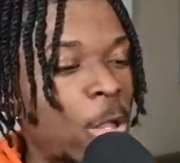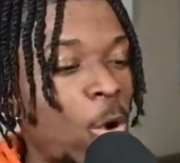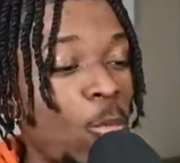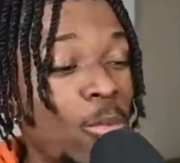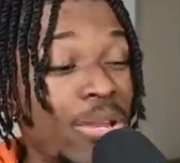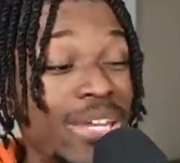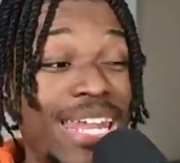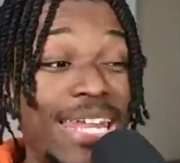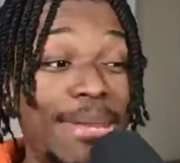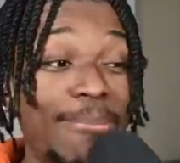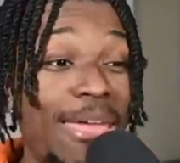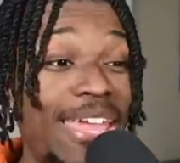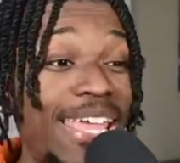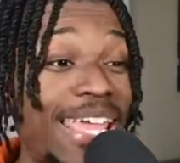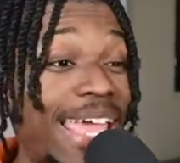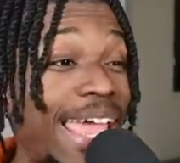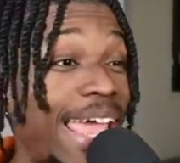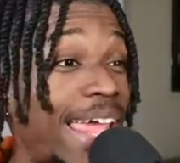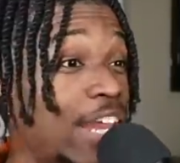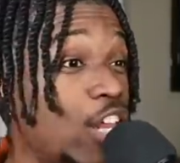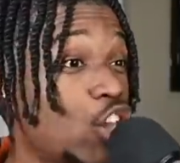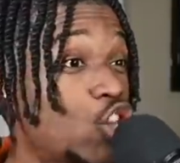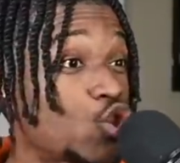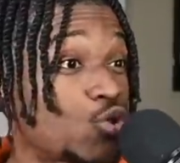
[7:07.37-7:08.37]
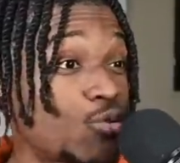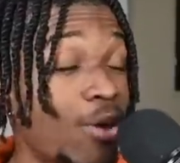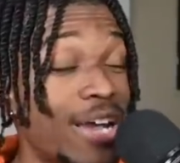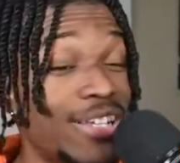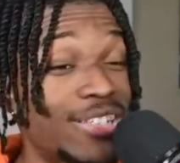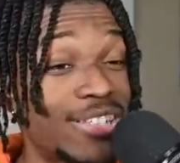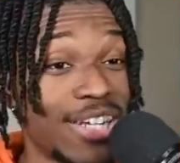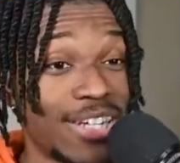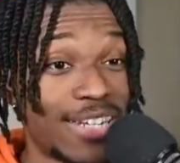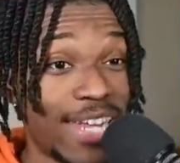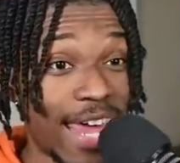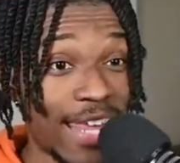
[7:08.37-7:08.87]
We didn't make any
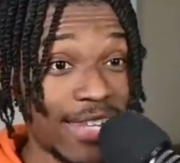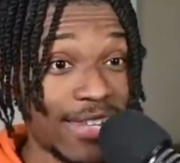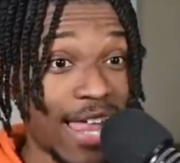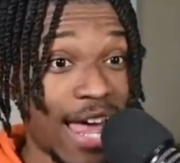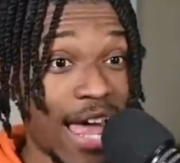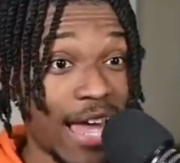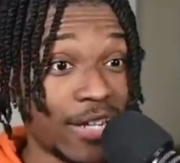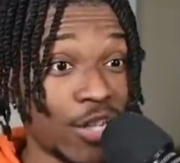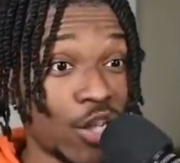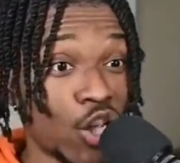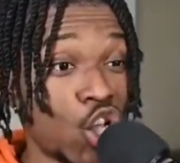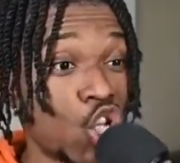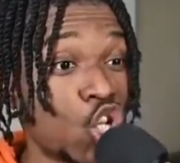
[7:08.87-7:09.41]
trades the deadline.